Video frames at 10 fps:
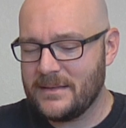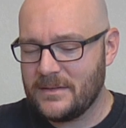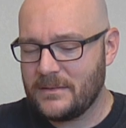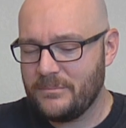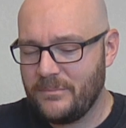
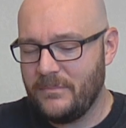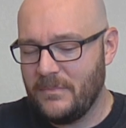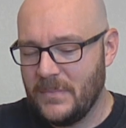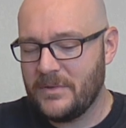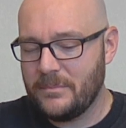this
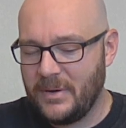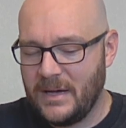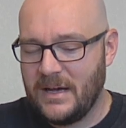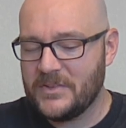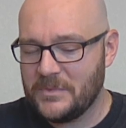is
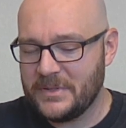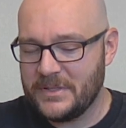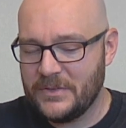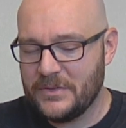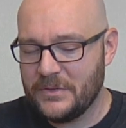possibly
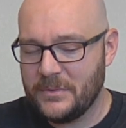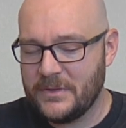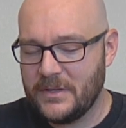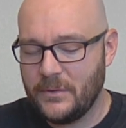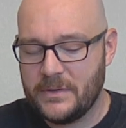to do with
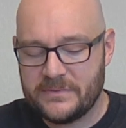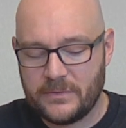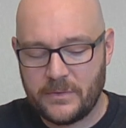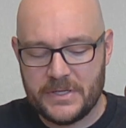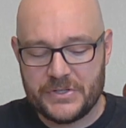the noise
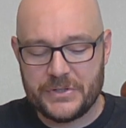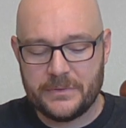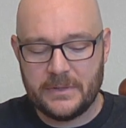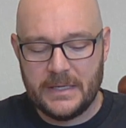floor issue.